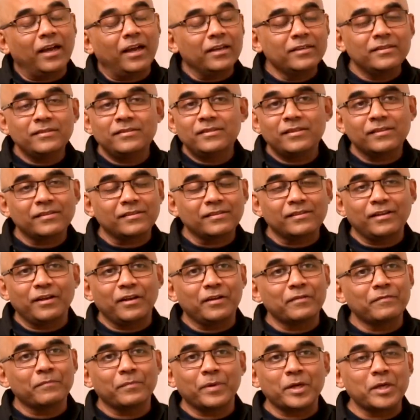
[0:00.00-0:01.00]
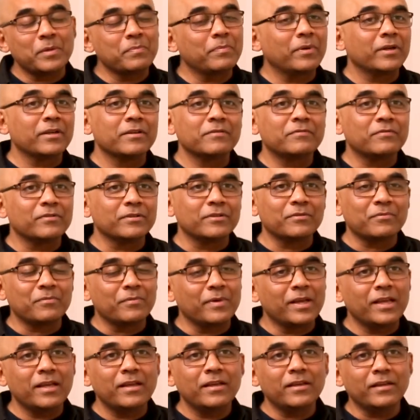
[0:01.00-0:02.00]
I just love Mannipaya for the
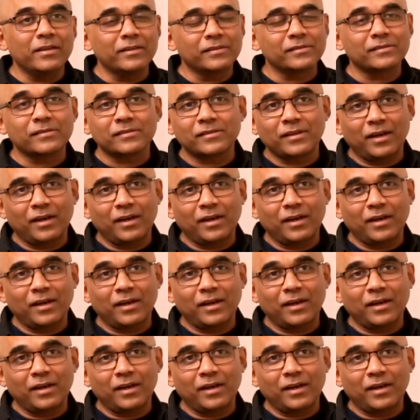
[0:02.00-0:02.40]
way it